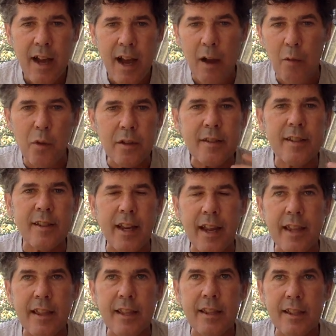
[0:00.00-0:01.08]
I would
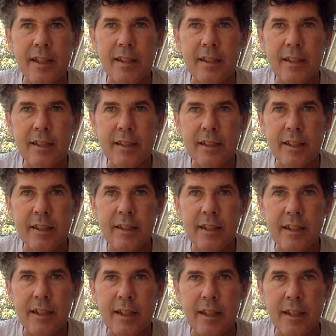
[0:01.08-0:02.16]
say that
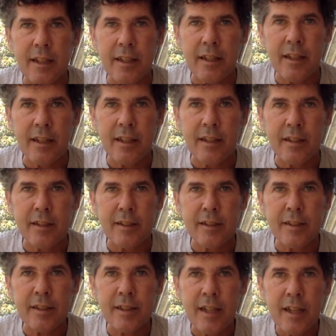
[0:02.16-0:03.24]
it
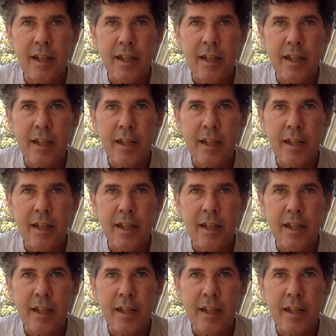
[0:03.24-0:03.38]
is